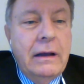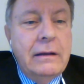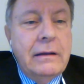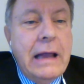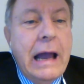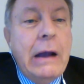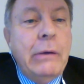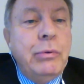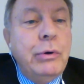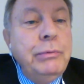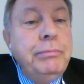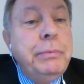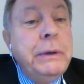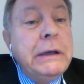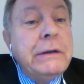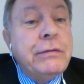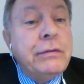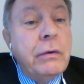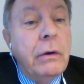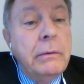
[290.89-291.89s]
That would
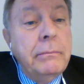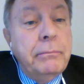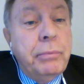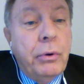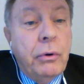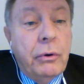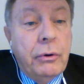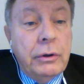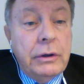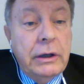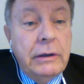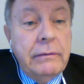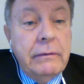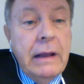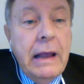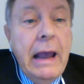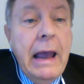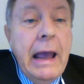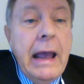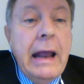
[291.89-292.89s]
be so important.
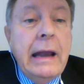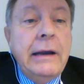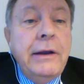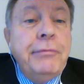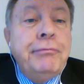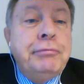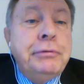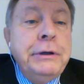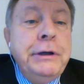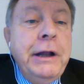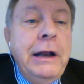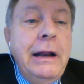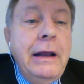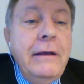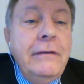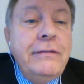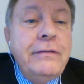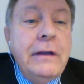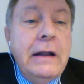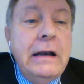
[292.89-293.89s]
And if we
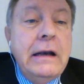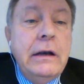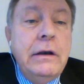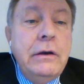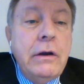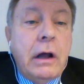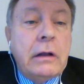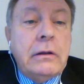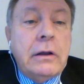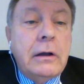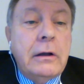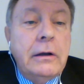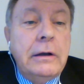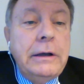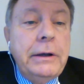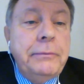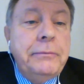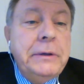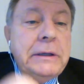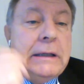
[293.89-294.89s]
listen not
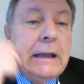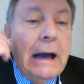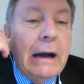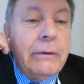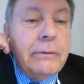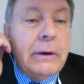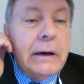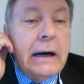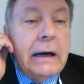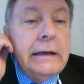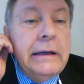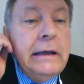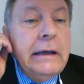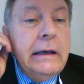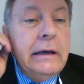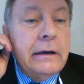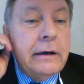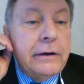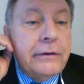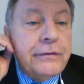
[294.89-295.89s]
only with our
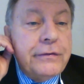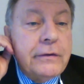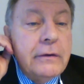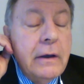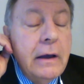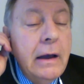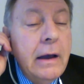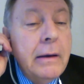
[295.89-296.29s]
ears,